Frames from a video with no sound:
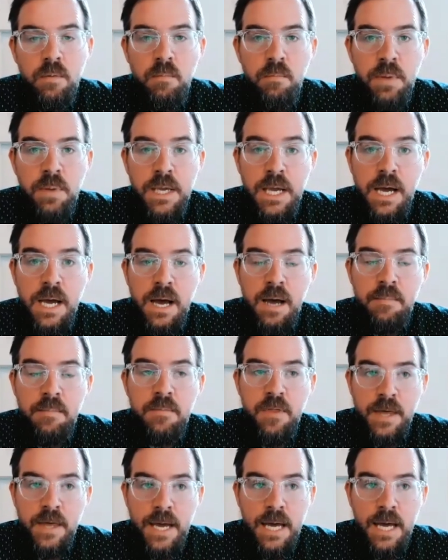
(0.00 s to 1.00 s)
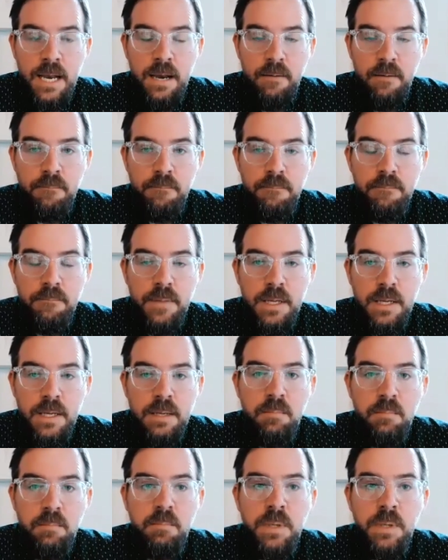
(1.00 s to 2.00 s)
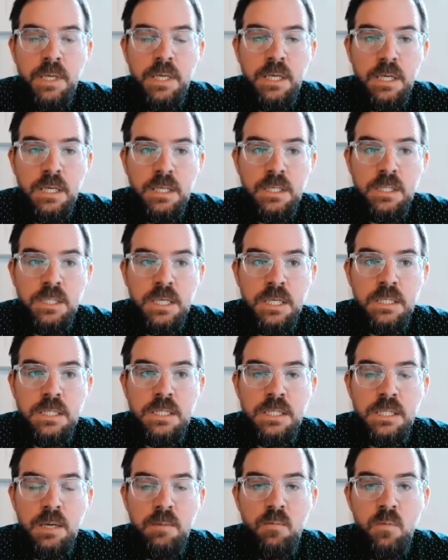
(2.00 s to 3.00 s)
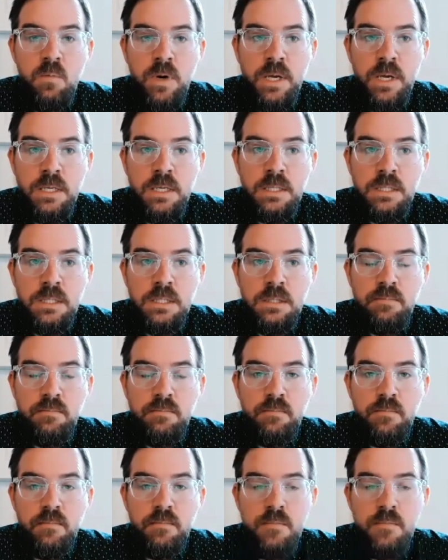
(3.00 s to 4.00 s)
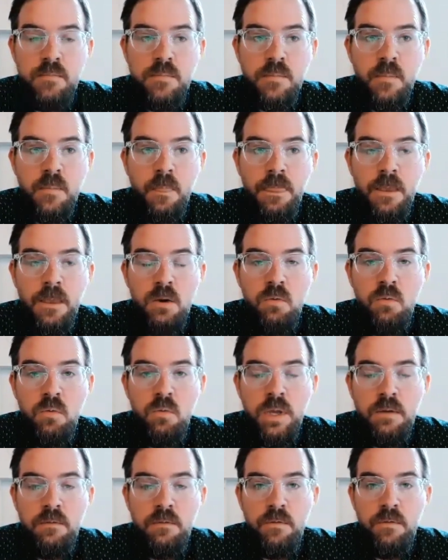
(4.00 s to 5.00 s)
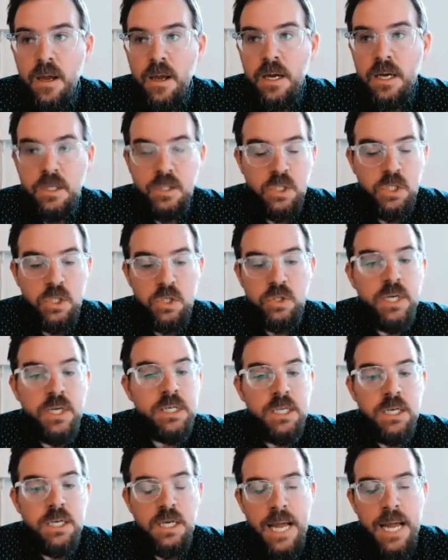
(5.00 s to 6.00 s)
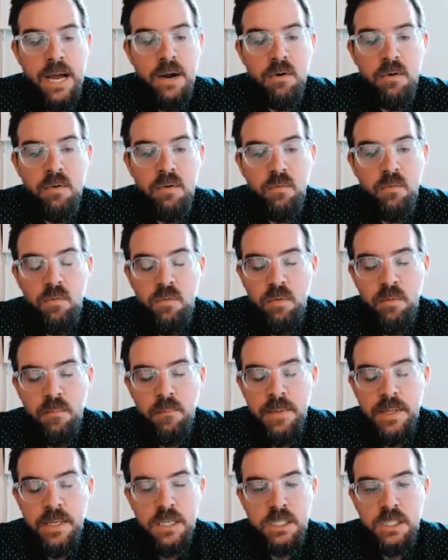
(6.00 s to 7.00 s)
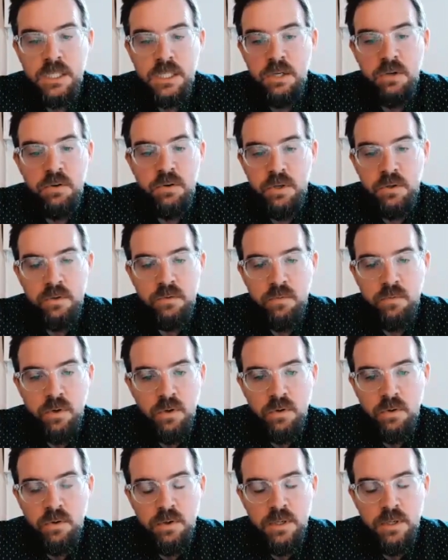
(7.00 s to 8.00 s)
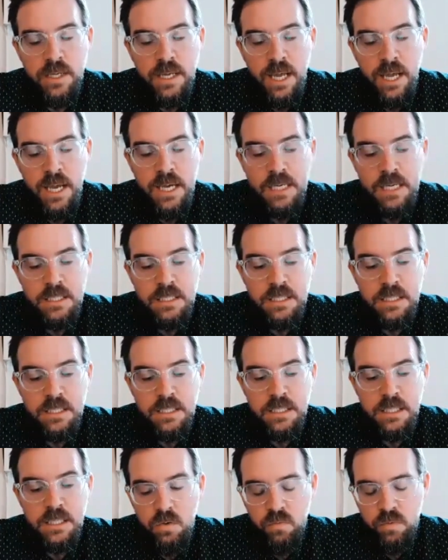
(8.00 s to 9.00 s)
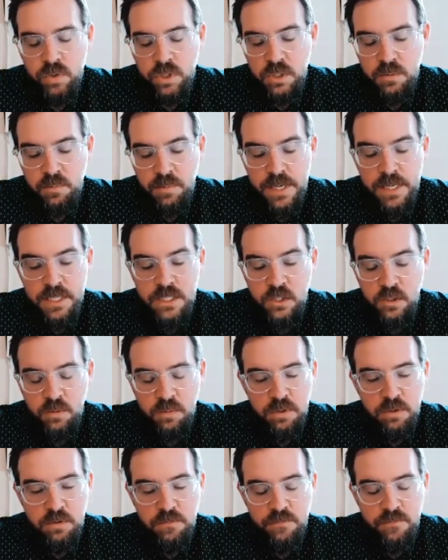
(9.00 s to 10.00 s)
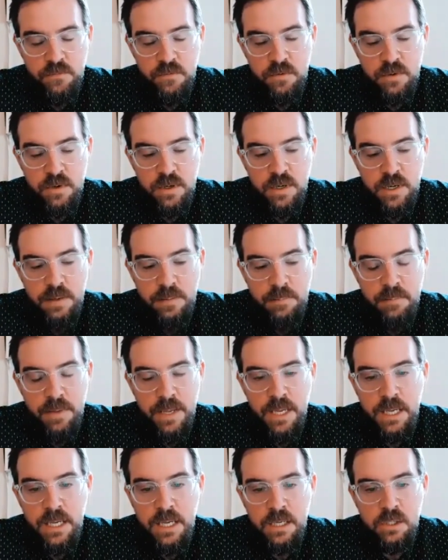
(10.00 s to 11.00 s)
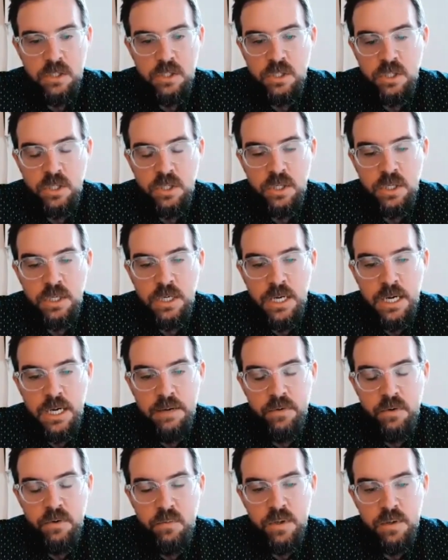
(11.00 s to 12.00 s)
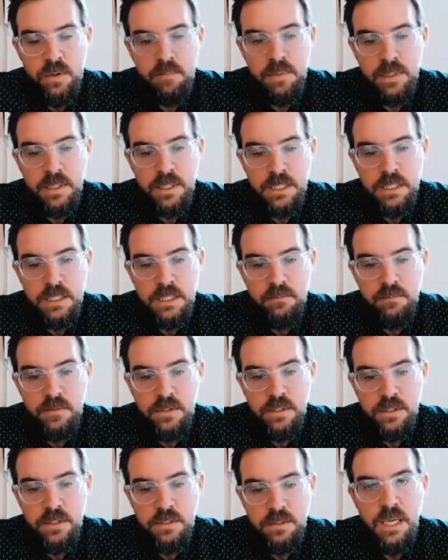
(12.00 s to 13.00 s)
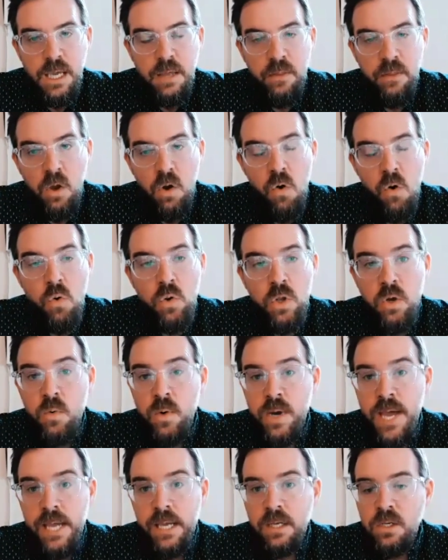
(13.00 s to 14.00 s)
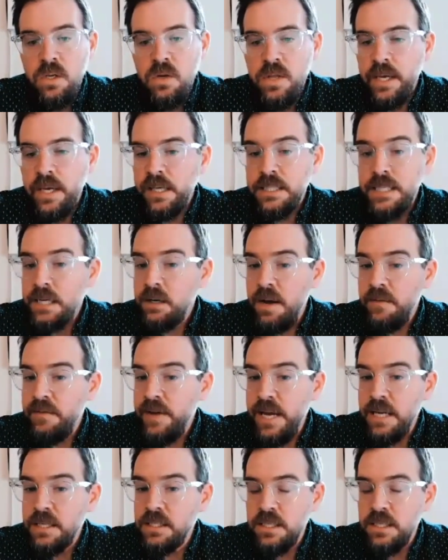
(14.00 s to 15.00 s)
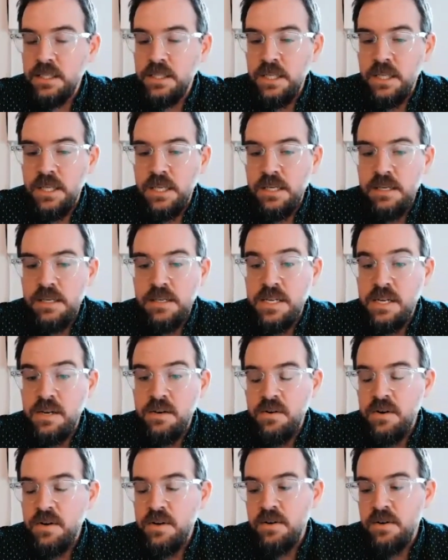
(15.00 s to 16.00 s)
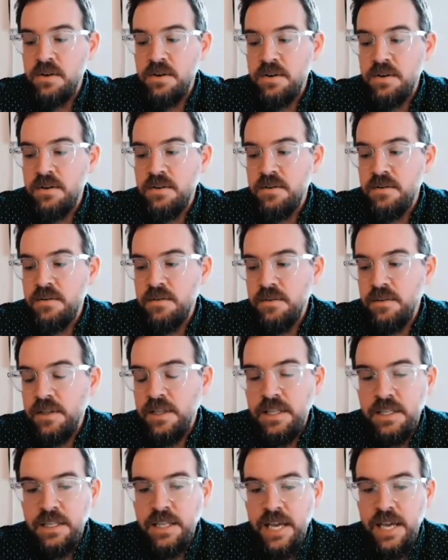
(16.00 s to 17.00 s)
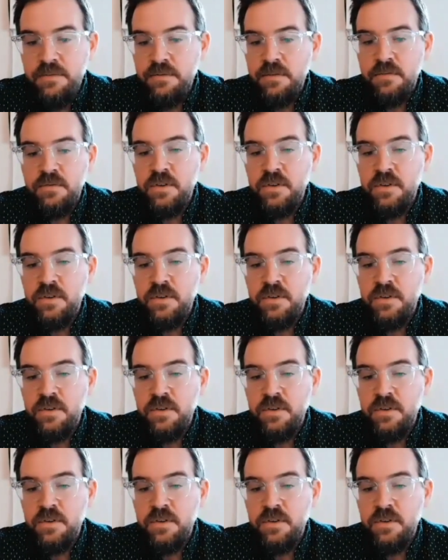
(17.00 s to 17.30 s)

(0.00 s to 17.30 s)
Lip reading: become that because in some ways we've constructed our ministerial role as responsible for making sure everyone believes. And the only way I can do that, because I don't have access to the interior life of